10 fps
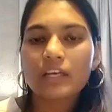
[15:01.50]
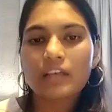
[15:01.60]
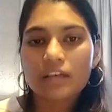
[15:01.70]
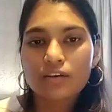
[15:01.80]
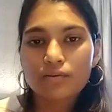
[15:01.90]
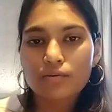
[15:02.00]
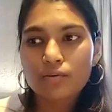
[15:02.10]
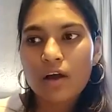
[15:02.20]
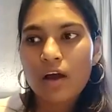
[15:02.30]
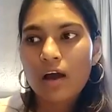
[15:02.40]
need
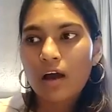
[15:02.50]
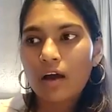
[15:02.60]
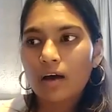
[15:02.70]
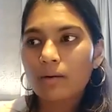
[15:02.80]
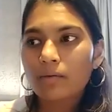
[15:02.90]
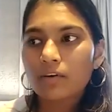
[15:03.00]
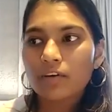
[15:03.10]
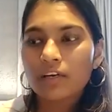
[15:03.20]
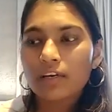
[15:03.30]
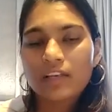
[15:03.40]
to uh,
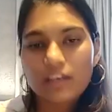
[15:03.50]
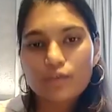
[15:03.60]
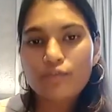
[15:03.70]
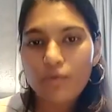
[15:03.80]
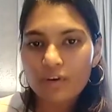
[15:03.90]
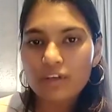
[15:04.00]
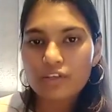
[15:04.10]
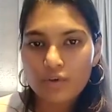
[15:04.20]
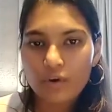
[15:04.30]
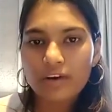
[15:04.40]
really need to
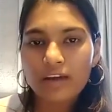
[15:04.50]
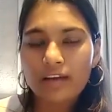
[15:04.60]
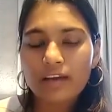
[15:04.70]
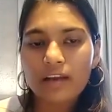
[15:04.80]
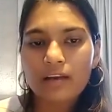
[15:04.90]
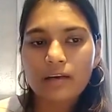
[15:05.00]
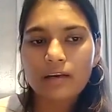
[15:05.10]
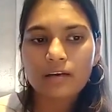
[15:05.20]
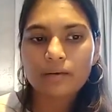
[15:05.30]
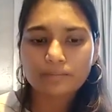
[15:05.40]
focus on and and
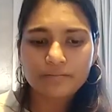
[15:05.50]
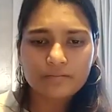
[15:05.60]
um,